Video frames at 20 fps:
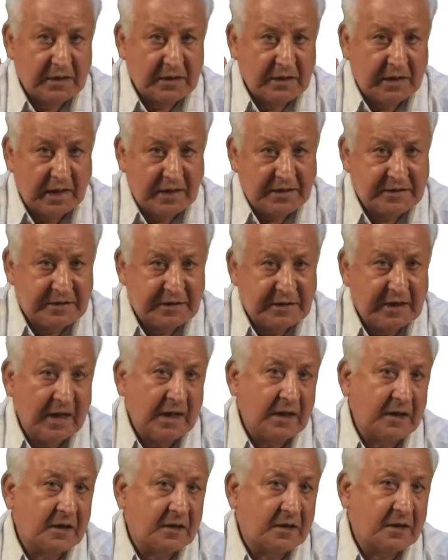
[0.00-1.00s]

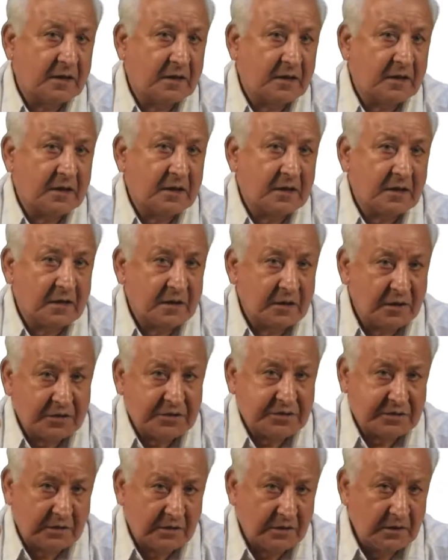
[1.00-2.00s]
KCl
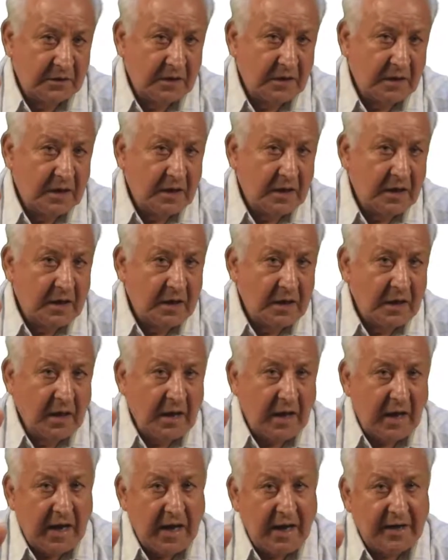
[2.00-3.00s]
crystal
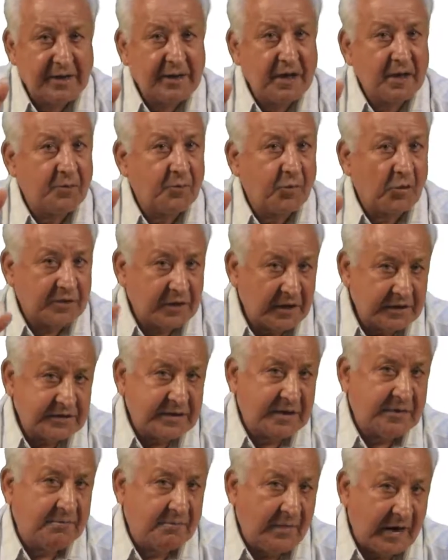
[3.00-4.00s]
and
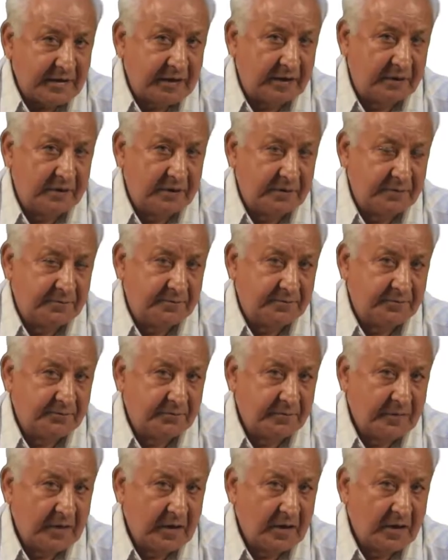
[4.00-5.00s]
potassium metal
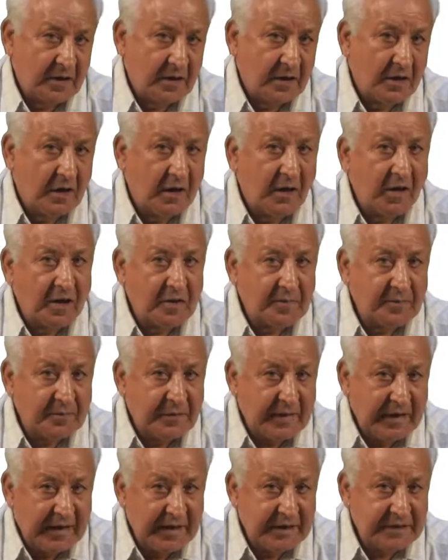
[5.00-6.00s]
are
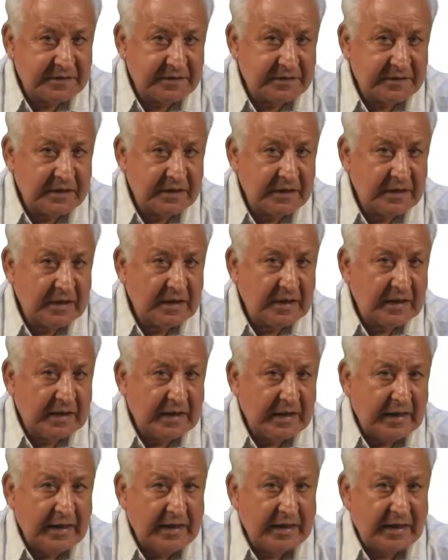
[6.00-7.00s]
placed
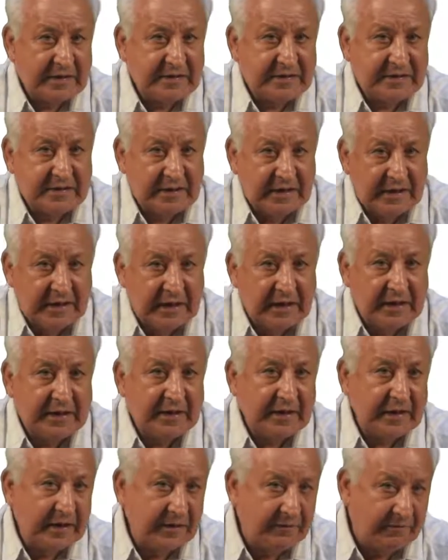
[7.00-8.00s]
in a sealed
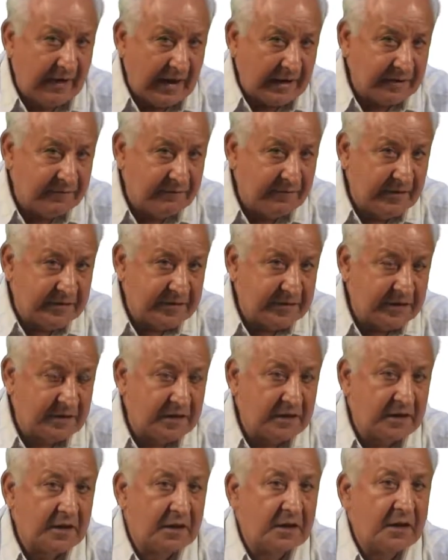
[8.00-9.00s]

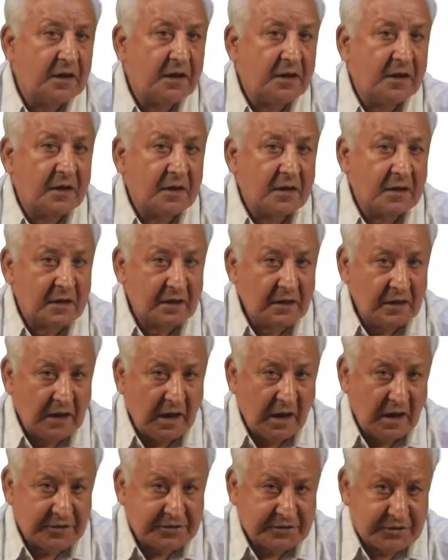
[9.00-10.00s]
evacuated
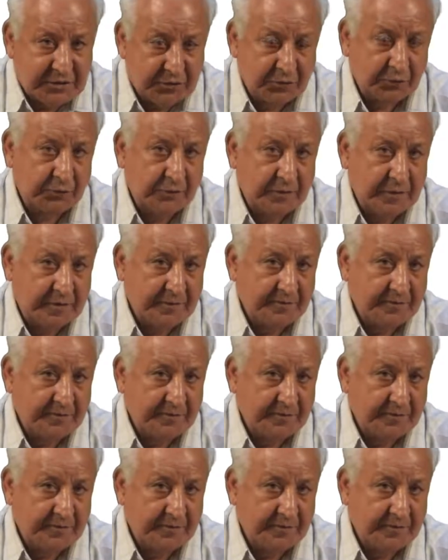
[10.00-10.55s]
glass tube.